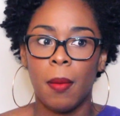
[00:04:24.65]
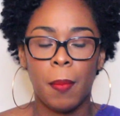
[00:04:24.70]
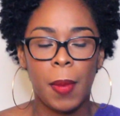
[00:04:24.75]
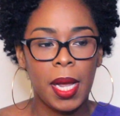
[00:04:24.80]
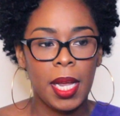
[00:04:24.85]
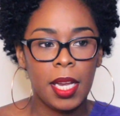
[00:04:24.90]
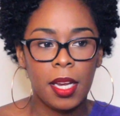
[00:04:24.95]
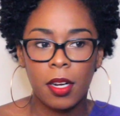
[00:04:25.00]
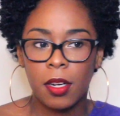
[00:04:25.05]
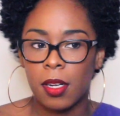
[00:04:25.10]

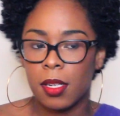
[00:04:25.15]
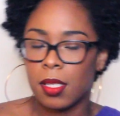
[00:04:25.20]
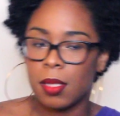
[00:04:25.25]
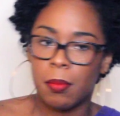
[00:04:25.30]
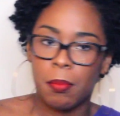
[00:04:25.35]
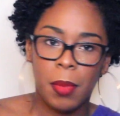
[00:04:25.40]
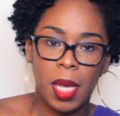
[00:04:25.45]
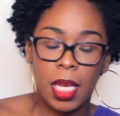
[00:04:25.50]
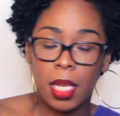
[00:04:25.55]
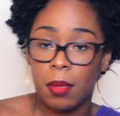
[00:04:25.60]
My hair
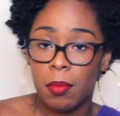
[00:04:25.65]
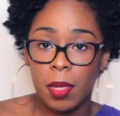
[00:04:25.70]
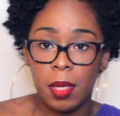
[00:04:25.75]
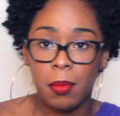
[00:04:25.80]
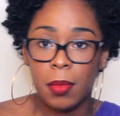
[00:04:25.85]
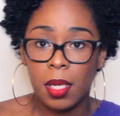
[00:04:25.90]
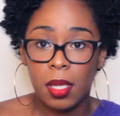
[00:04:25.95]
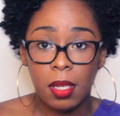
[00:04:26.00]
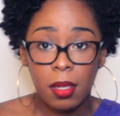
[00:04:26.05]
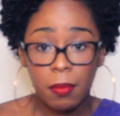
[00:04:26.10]
doesn't make
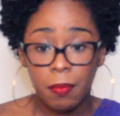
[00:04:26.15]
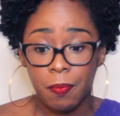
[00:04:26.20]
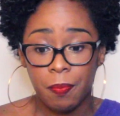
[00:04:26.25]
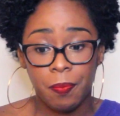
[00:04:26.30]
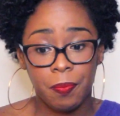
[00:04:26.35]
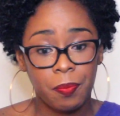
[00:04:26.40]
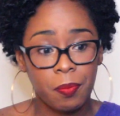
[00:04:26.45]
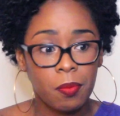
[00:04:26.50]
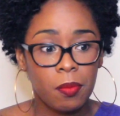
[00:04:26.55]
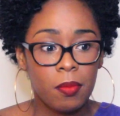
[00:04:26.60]
me me.
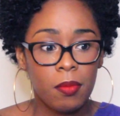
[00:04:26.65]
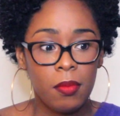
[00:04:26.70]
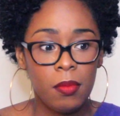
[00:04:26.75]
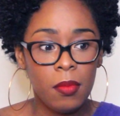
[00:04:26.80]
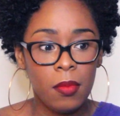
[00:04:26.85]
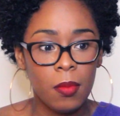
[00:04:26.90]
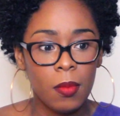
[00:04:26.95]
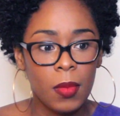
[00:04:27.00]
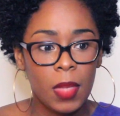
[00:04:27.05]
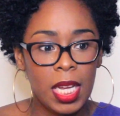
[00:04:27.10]

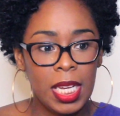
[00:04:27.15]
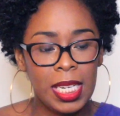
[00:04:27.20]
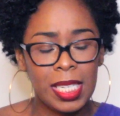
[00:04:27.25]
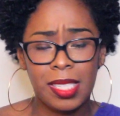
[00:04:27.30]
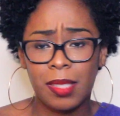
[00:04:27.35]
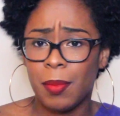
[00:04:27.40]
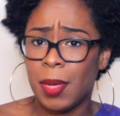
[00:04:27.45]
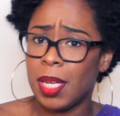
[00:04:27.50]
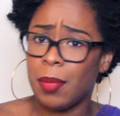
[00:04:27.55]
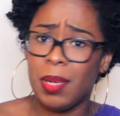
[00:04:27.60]
It
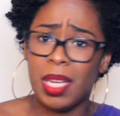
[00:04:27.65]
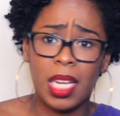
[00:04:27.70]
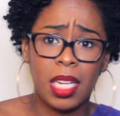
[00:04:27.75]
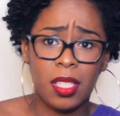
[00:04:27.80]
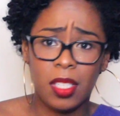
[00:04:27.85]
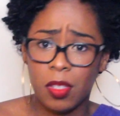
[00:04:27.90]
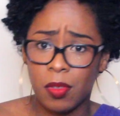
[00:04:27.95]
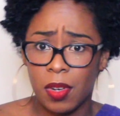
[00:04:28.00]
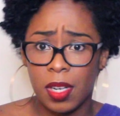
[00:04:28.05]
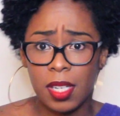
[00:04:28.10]
doesn't make me
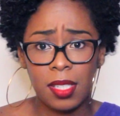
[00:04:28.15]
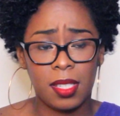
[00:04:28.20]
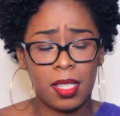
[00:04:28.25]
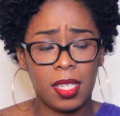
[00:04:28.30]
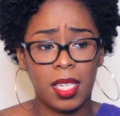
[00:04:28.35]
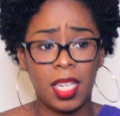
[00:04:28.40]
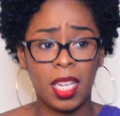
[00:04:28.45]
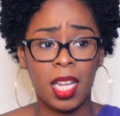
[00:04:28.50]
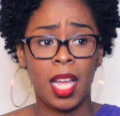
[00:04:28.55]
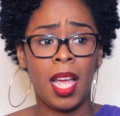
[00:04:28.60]

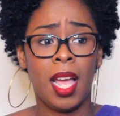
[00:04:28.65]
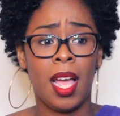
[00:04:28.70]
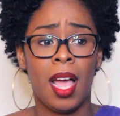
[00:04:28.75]
interesting.